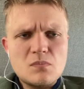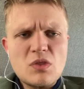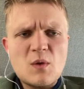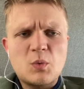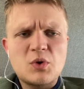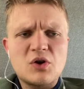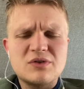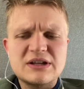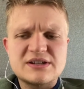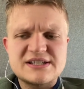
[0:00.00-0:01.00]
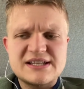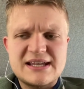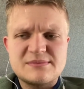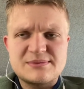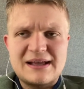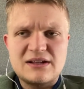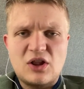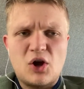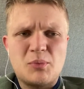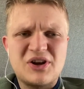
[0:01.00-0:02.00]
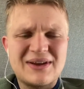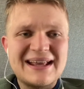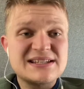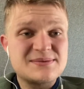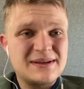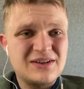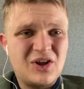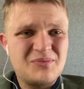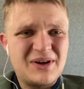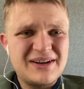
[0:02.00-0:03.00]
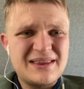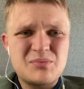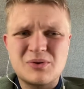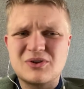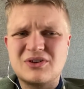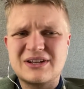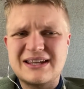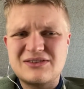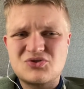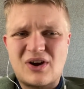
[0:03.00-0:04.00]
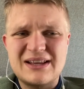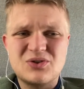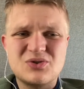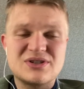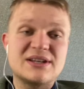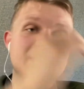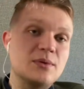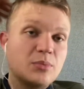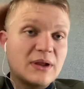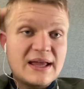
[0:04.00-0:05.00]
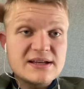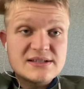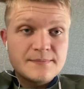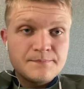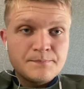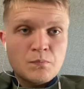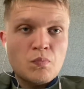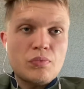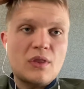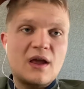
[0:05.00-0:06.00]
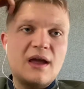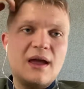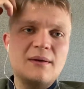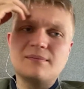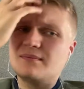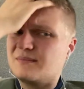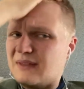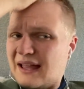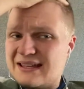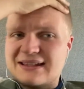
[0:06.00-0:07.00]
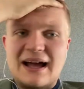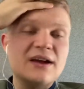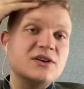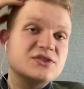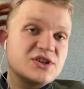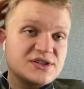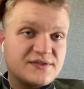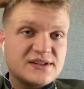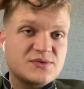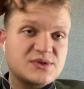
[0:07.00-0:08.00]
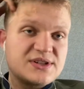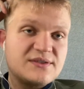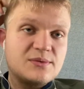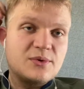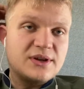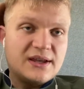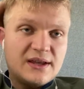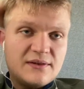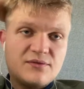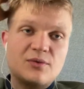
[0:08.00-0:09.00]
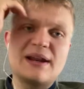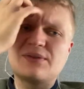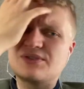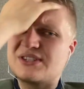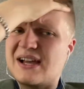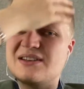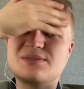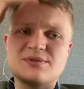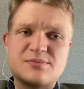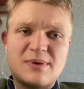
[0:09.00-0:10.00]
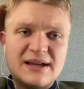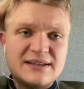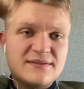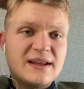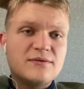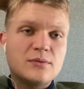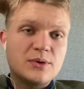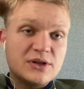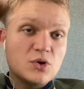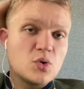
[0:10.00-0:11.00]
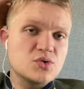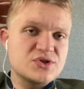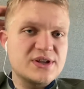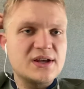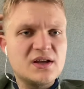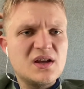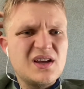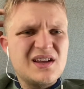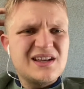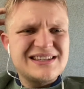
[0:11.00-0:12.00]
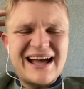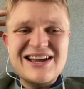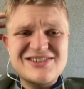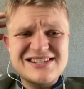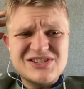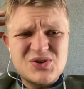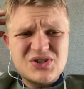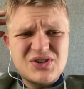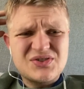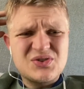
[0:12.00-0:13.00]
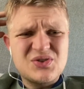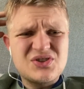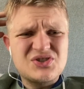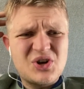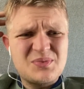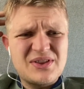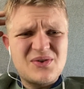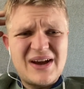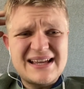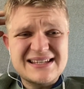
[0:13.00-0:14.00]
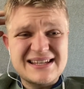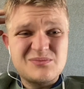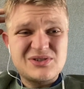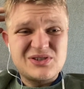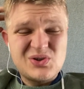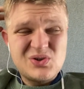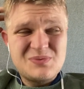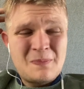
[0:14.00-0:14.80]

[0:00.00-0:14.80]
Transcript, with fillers: and we're not really going to see him spend a lot of money or get to spend a lot of money. They're probably going to try and look to keep the players. Um, like Dier and such things, which everybody from an outsider's perspective and everybody knows that Dier isn't good enough to do the job that they're asking him to do.